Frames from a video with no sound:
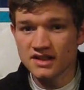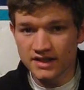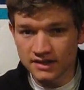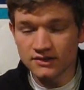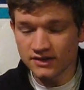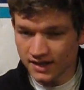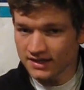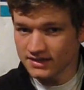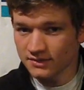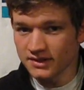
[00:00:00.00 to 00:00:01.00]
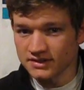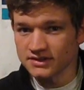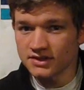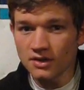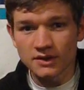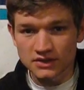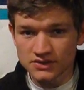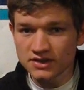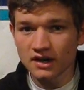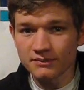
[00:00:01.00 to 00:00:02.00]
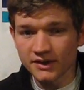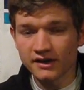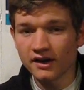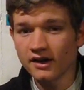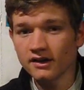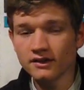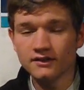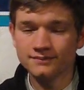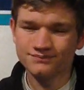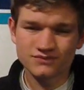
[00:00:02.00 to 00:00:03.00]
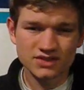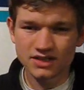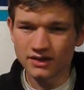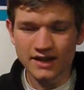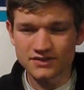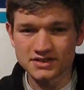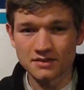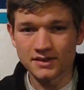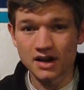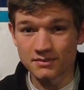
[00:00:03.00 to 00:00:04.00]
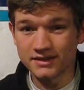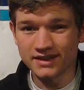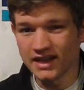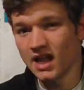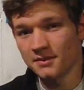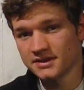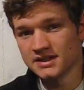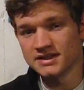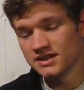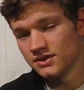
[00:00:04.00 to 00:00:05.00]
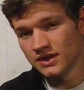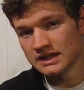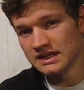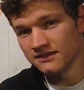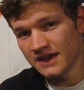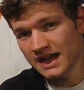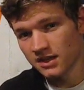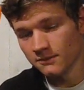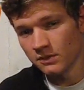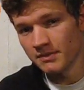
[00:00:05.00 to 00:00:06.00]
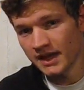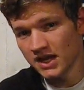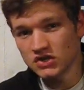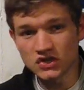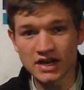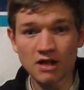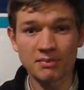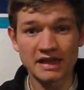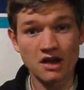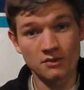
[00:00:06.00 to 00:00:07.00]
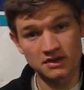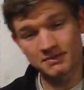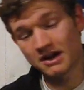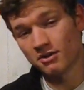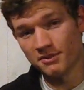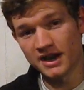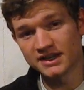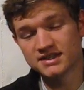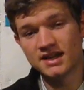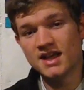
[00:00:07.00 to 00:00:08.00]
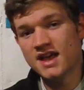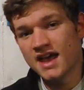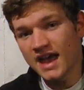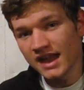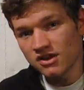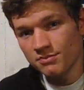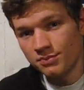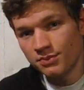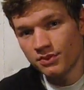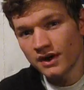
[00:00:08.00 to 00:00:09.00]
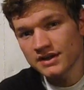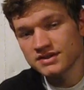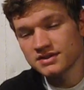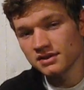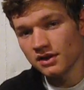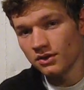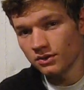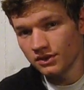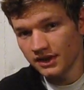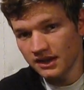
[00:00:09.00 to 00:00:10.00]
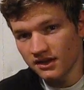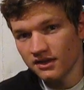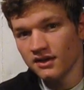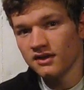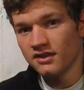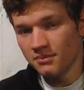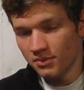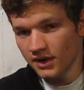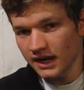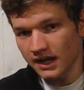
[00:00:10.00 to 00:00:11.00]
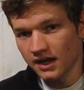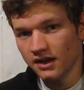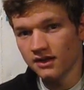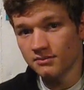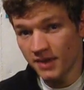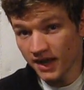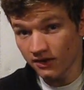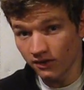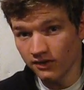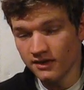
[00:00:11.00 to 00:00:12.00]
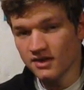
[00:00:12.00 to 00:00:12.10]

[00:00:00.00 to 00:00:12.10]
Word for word: Then you can kind of see where this is going. You start up the car, you don't have to start the car, but it helps because then you get the vacuum from the engine helping out with your power brakes. And you press slowly the brake pedal.